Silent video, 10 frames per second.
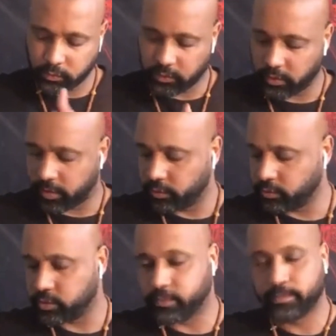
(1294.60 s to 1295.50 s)
her
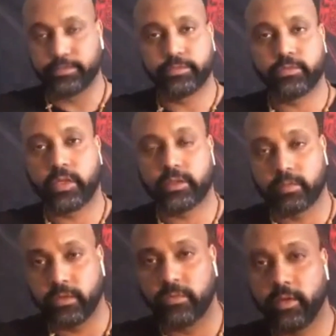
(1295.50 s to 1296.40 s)
energy. That's
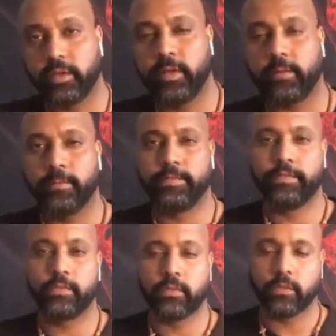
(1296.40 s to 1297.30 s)
my friend now.
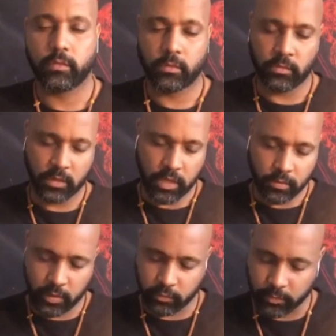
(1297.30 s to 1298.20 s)

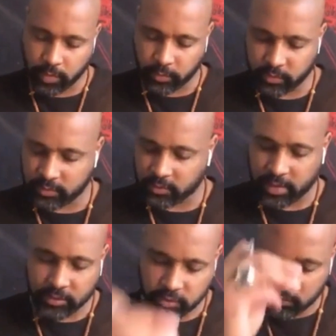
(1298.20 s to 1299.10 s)
Now remember, this is
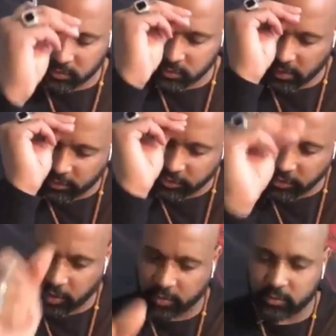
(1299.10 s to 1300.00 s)
not just a slight
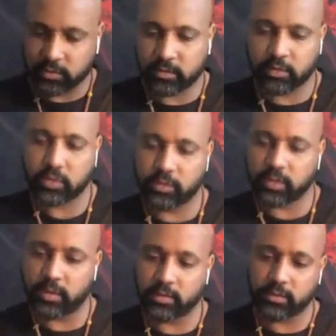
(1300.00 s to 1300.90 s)
thought that you
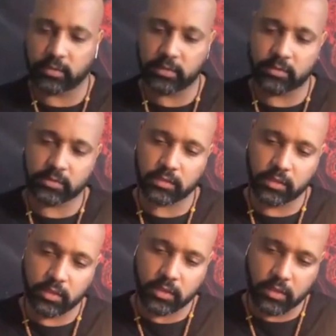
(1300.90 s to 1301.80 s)
get, it's
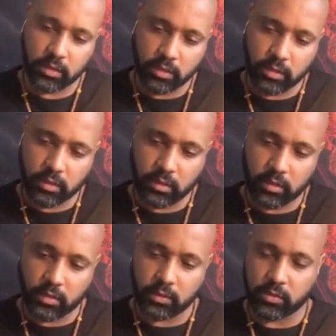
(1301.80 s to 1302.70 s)

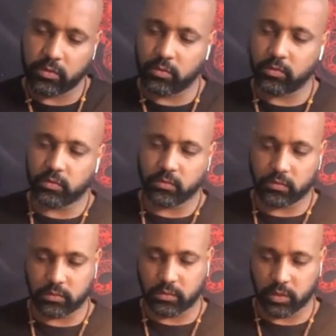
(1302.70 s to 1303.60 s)
you
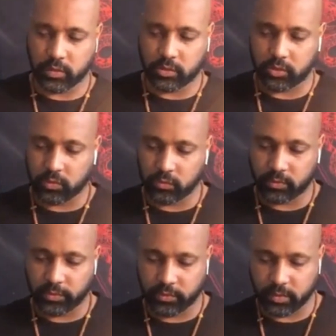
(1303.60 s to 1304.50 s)
in tune
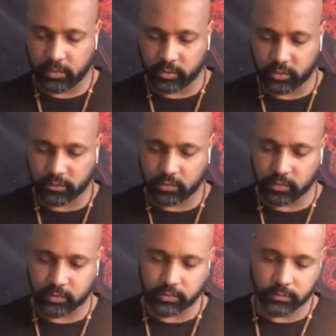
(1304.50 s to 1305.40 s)
with this energy
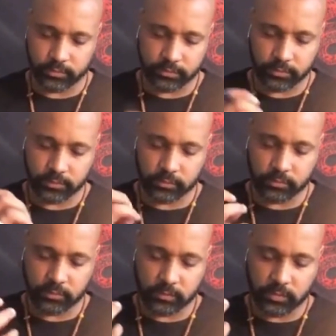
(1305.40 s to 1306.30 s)
field.
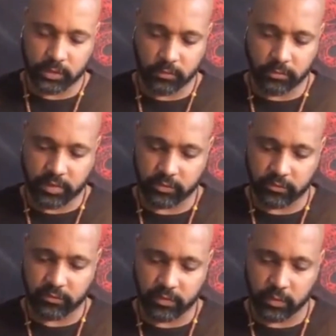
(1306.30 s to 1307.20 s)
You must
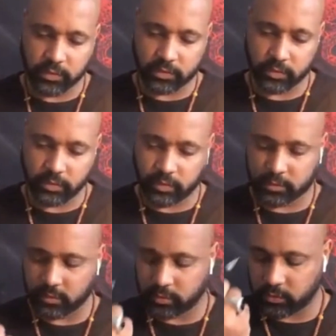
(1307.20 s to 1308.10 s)
focus on her until you